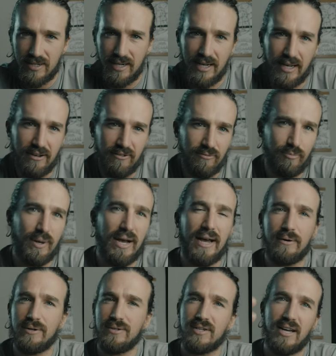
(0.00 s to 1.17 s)
I have
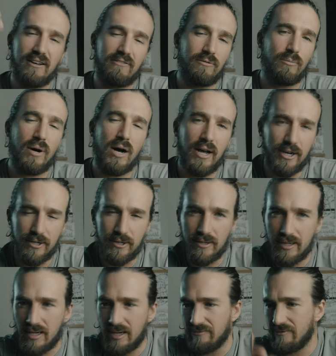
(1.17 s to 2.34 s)
batteries, I have a monitor,
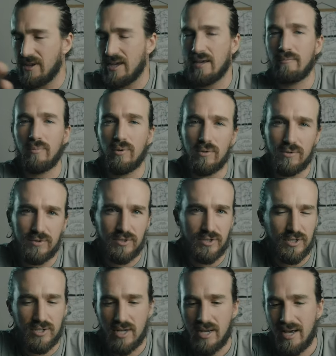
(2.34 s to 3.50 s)
I have gimbals,
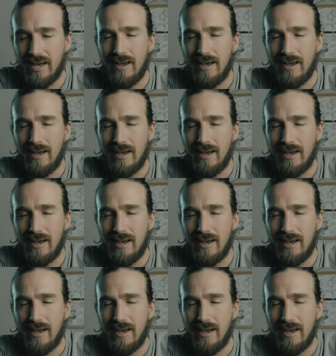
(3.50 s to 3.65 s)
just